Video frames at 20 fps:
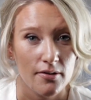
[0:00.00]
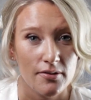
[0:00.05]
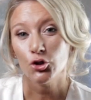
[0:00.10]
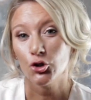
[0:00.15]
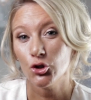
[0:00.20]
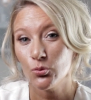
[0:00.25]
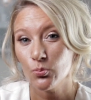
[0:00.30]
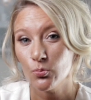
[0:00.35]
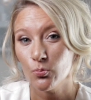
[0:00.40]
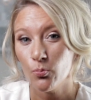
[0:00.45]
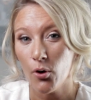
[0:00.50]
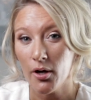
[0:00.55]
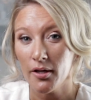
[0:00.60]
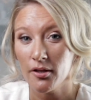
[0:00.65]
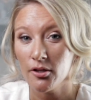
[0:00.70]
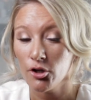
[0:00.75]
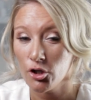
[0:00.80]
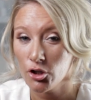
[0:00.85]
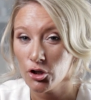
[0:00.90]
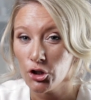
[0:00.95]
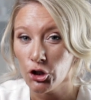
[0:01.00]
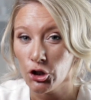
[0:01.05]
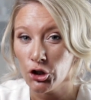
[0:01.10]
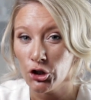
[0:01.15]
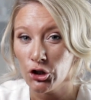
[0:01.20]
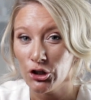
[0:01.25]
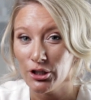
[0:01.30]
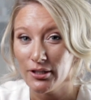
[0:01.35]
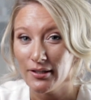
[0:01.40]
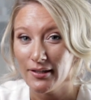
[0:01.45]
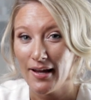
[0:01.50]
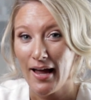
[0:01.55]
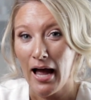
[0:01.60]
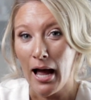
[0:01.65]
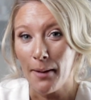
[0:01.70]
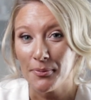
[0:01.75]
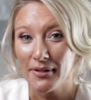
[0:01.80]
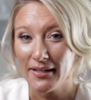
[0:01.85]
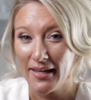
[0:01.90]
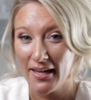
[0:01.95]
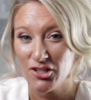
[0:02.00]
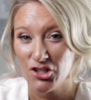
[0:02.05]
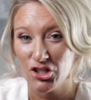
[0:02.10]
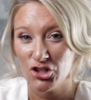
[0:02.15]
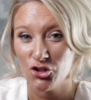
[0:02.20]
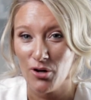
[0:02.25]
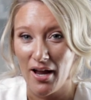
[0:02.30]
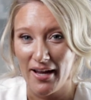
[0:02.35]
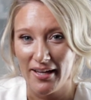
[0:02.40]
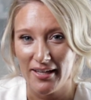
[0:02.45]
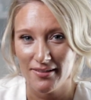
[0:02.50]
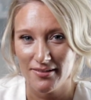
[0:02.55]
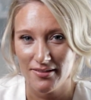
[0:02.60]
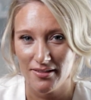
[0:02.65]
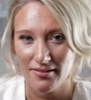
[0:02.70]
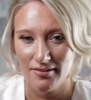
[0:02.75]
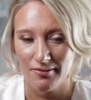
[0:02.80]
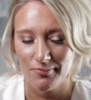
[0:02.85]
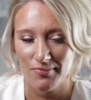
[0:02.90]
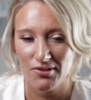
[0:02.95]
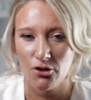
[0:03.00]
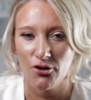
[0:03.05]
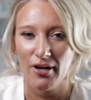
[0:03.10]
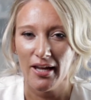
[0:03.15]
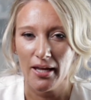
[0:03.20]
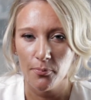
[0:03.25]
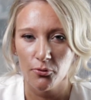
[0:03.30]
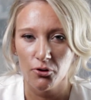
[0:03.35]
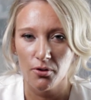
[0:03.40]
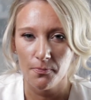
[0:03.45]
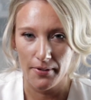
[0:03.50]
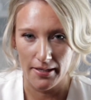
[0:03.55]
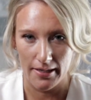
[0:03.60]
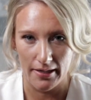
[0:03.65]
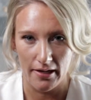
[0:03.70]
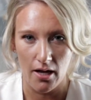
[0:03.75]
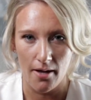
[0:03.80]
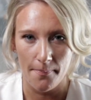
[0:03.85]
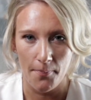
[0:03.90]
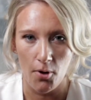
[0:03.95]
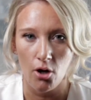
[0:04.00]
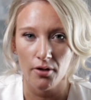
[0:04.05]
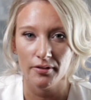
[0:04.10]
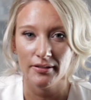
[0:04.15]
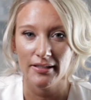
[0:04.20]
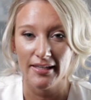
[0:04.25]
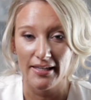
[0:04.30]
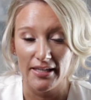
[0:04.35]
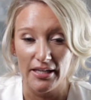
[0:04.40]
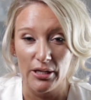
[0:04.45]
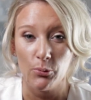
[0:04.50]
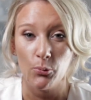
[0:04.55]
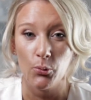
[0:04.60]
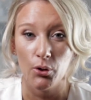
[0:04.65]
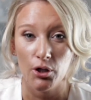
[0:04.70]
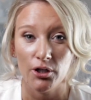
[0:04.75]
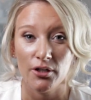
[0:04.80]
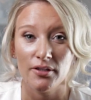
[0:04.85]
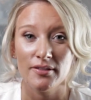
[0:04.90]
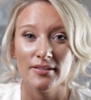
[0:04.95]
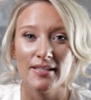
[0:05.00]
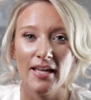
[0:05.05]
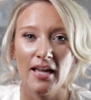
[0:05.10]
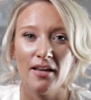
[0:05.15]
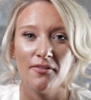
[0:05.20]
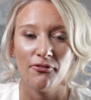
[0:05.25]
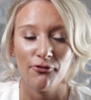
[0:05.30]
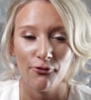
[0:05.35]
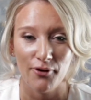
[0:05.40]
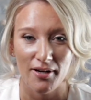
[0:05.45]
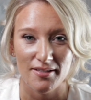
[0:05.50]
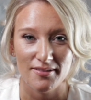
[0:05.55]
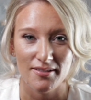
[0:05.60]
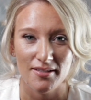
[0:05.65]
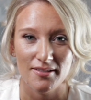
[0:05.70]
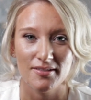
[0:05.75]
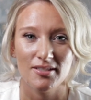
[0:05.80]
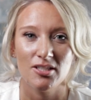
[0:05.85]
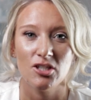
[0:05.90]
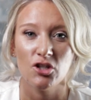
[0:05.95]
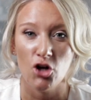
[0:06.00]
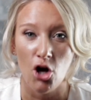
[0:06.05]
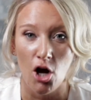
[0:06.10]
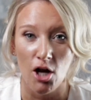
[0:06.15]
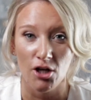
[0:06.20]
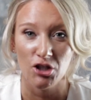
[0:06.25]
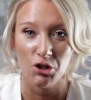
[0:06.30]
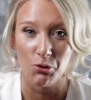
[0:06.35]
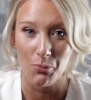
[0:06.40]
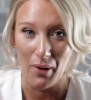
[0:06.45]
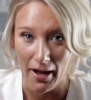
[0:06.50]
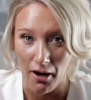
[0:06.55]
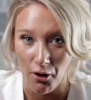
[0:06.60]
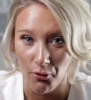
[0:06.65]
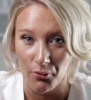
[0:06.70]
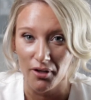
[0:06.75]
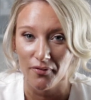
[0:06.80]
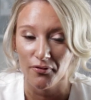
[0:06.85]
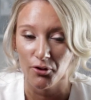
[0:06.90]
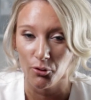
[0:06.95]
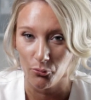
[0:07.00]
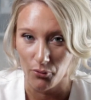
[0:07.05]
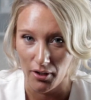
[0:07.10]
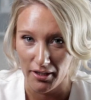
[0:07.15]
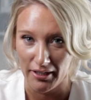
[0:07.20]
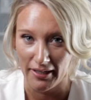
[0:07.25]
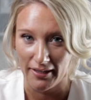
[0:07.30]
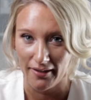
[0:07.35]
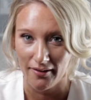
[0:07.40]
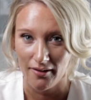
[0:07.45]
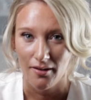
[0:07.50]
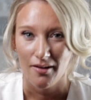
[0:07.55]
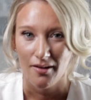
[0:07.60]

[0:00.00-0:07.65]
Spoiler alert, application tracking systems are able to pick up on keywords and phrases to knock you out of the running.